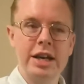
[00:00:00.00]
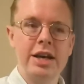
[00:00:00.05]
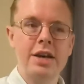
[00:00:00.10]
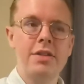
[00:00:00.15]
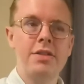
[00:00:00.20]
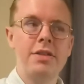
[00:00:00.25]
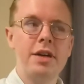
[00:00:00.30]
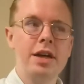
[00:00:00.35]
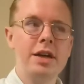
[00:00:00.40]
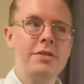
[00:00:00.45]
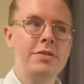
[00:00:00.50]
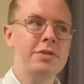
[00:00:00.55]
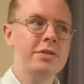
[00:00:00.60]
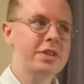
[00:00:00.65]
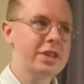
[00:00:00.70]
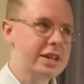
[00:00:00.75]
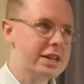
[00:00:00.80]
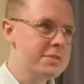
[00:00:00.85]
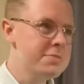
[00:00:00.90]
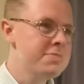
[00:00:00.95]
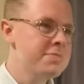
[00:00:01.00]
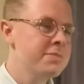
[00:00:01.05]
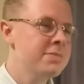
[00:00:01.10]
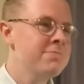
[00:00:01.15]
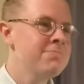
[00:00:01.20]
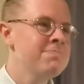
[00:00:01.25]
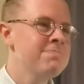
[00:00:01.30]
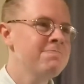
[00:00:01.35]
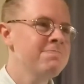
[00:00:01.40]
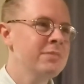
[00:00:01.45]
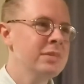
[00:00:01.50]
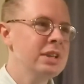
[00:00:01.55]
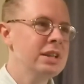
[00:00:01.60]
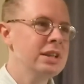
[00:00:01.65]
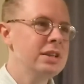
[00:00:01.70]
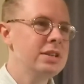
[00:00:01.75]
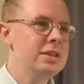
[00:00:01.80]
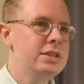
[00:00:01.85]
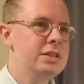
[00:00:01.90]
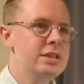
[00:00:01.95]
Thankfully,
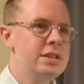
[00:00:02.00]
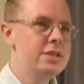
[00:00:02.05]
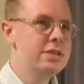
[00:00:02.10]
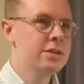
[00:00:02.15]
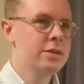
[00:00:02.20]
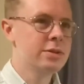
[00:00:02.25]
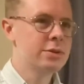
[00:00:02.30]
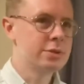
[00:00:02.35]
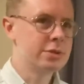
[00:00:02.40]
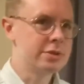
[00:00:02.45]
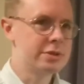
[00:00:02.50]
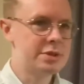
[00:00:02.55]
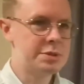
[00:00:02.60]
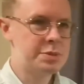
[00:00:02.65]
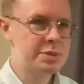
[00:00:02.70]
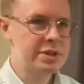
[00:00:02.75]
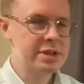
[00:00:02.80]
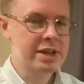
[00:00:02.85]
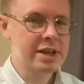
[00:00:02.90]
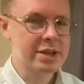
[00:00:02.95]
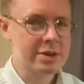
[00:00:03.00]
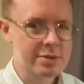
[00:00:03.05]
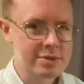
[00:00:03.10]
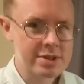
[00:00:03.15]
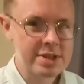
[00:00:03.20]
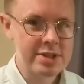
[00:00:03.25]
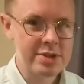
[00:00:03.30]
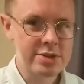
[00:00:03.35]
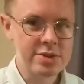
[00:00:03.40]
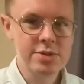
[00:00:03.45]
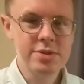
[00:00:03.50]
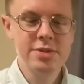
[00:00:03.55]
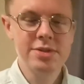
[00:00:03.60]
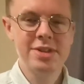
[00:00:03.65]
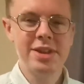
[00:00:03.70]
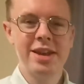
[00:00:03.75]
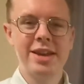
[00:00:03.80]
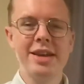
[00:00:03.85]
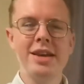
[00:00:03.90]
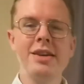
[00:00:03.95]
ye old piano teachers
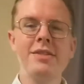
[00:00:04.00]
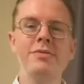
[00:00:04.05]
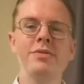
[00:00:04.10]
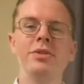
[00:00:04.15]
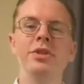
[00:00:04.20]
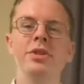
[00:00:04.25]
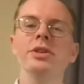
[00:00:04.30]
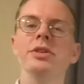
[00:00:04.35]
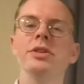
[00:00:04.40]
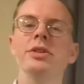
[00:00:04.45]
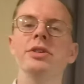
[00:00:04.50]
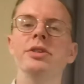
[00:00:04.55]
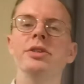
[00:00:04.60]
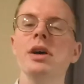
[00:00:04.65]
have learned